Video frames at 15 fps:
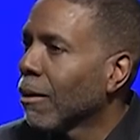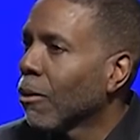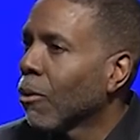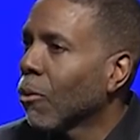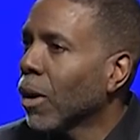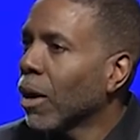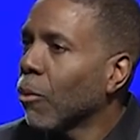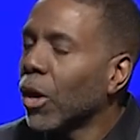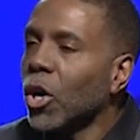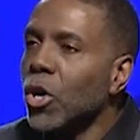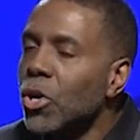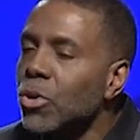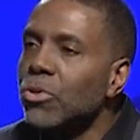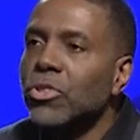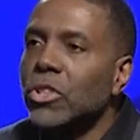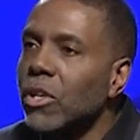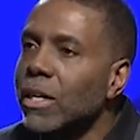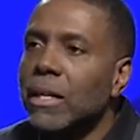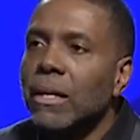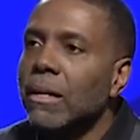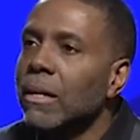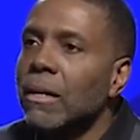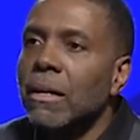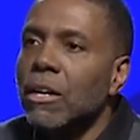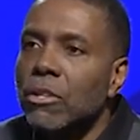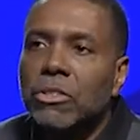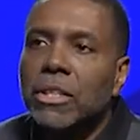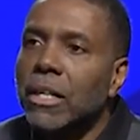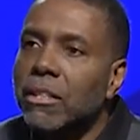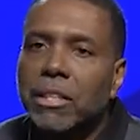well, well who's gonna,
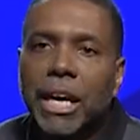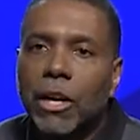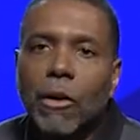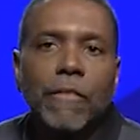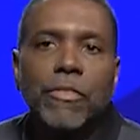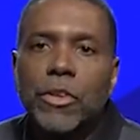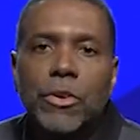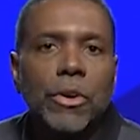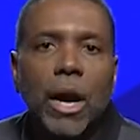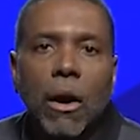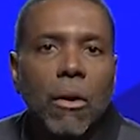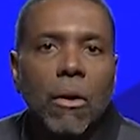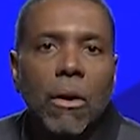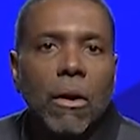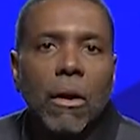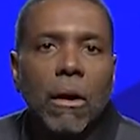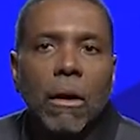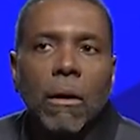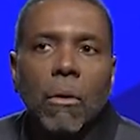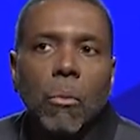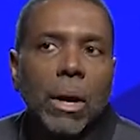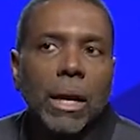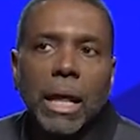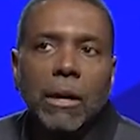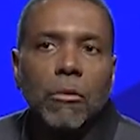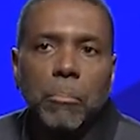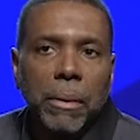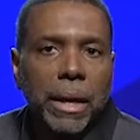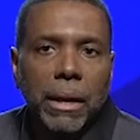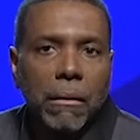who's gonna take her after you go? Well, I
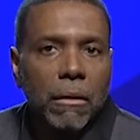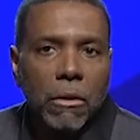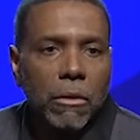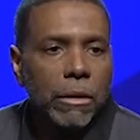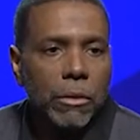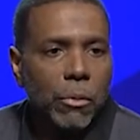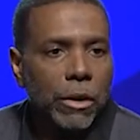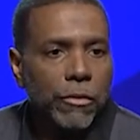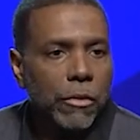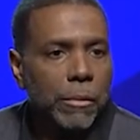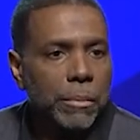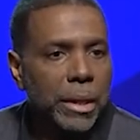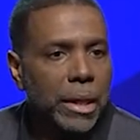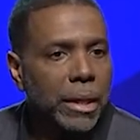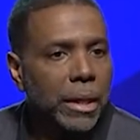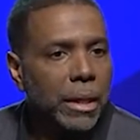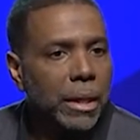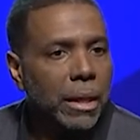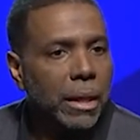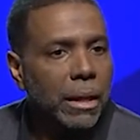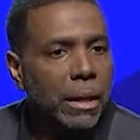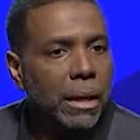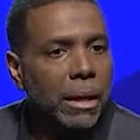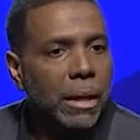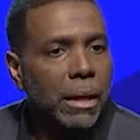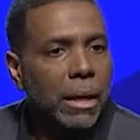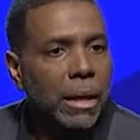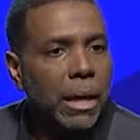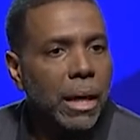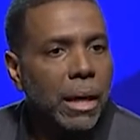don't plan on going anywhere for a minute.
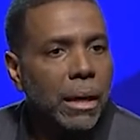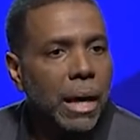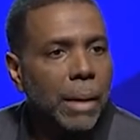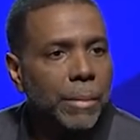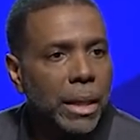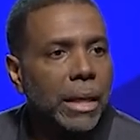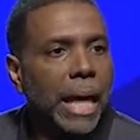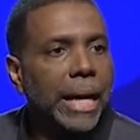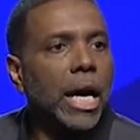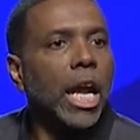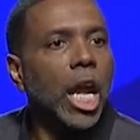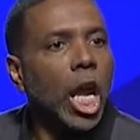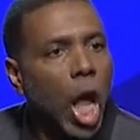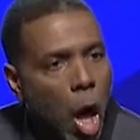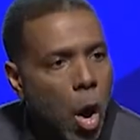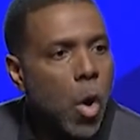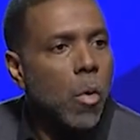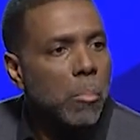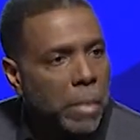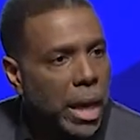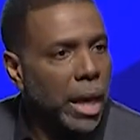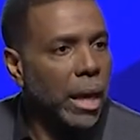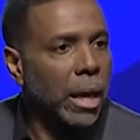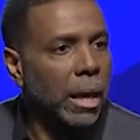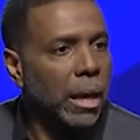I mean, like a long minute.